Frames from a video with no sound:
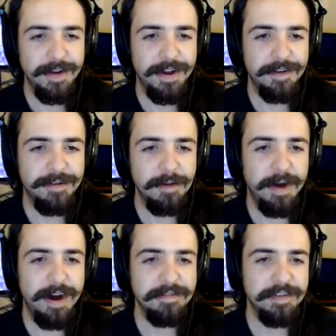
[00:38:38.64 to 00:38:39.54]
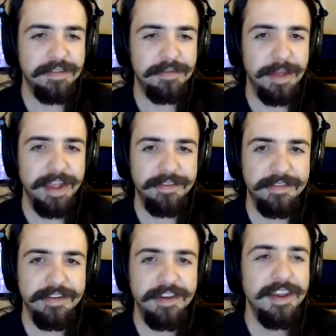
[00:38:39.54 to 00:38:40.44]
from Office
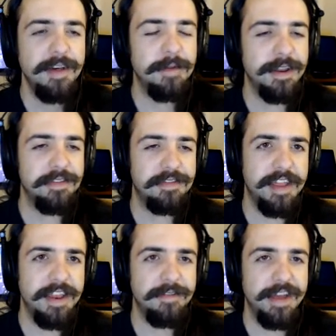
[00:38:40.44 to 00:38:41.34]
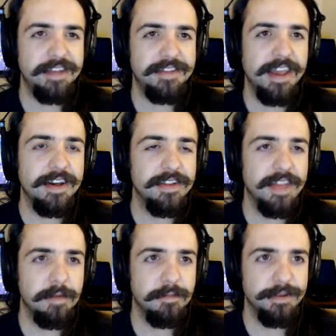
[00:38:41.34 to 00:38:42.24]
Space, but instead of asking all
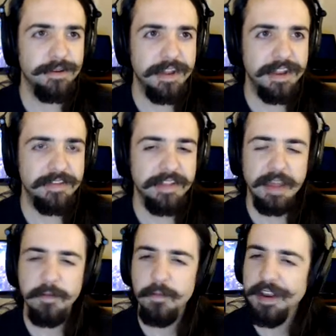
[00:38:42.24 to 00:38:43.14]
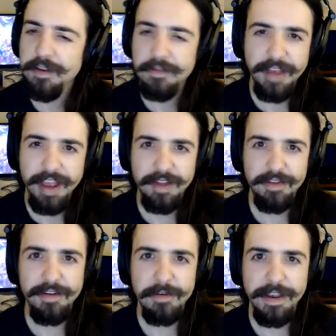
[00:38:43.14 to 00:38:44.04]
the employees, like, what do you say you
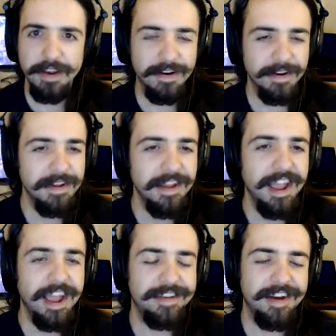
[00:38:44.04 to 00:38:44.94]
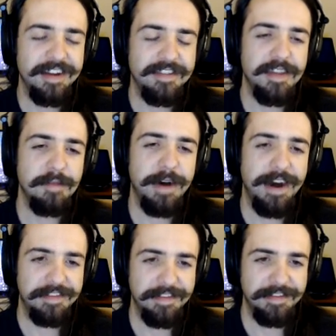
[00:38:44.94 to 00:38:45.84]
do here, he talks to the
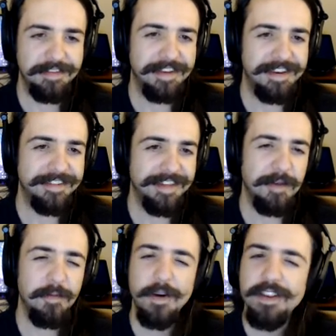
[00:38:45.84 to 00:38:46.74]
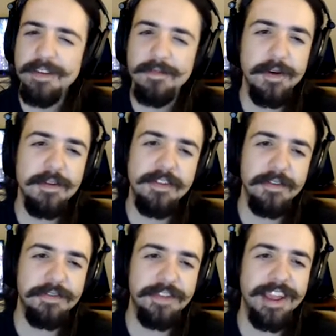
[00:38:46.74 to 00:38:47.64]
bosses and he's like, what would
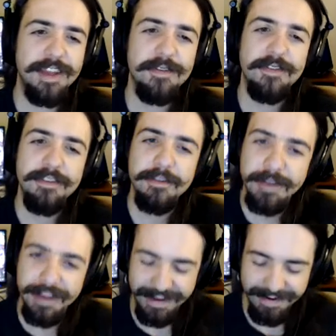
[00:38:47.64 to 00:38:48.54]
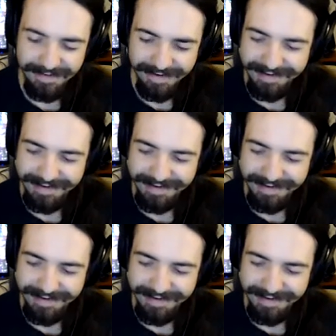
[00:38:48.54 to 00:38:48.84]
you say you do here?